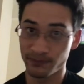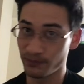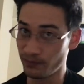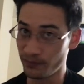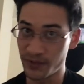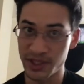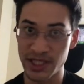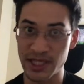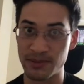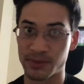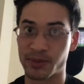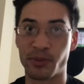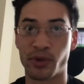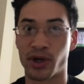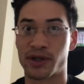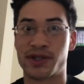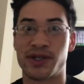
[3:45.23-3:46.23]
team
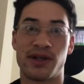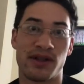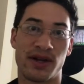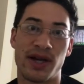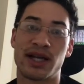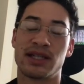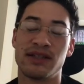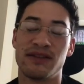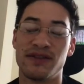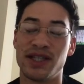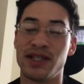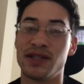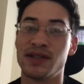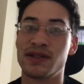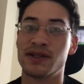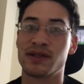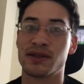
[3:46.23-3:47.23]
sports and other
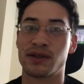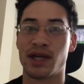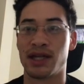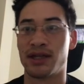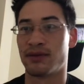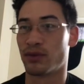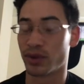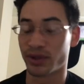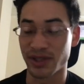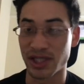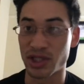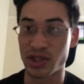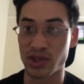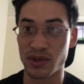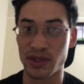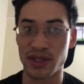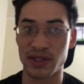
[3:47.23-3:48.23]
activities kind of will teach
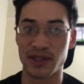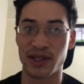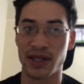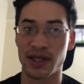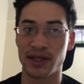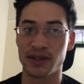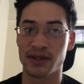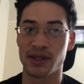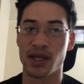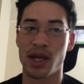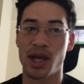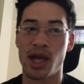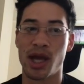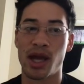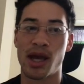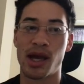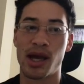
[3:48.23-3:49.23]
you these things.
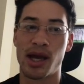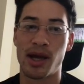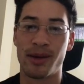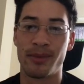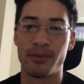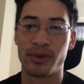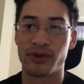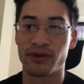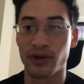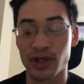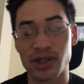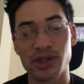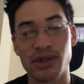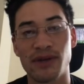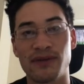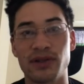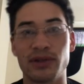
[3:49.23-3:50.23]
But first
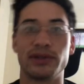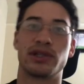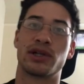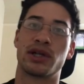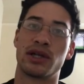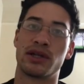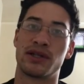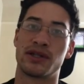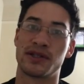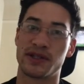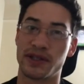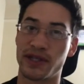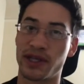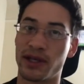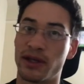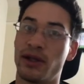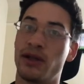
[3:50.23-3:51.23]
you have to learn the
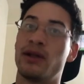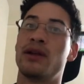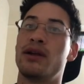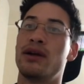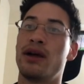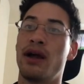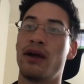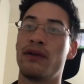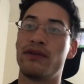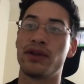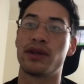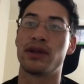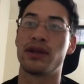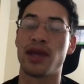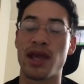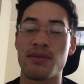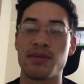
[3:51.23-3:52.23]
skill of the
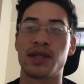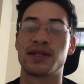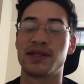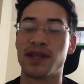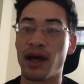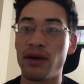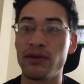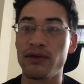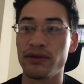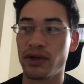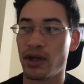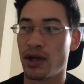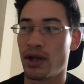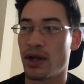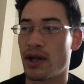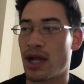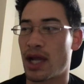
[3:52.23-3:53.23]
game itself.
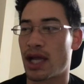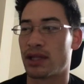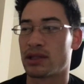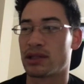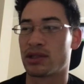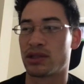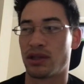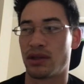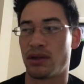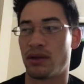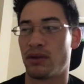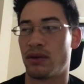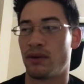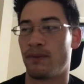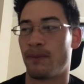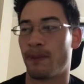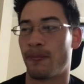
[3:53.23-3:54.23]
And
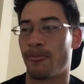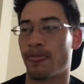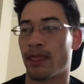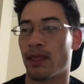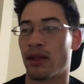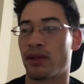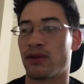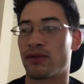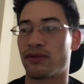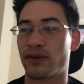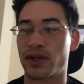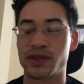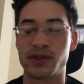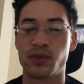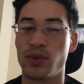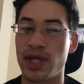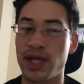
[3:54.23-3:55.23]
so the
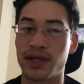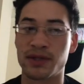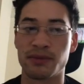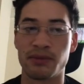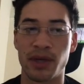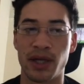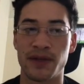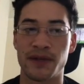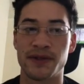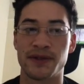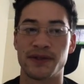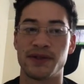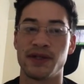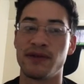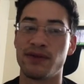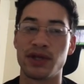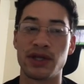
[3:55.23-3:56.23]
first weeks, months,
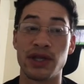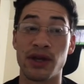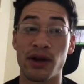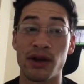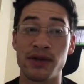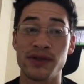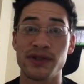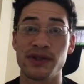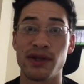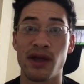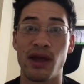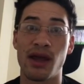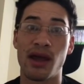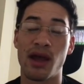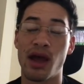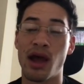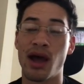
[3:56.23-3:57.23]
even years
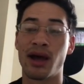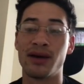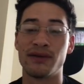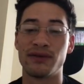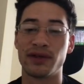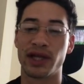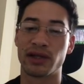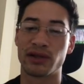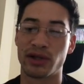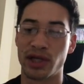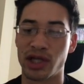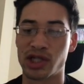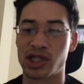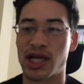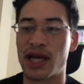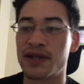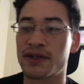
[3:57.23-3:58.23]
of learning
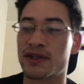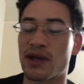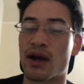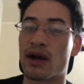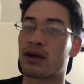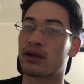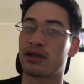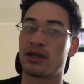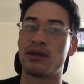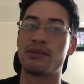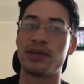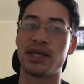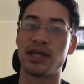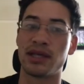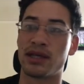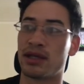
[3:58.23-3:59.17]
chess aren't going to be,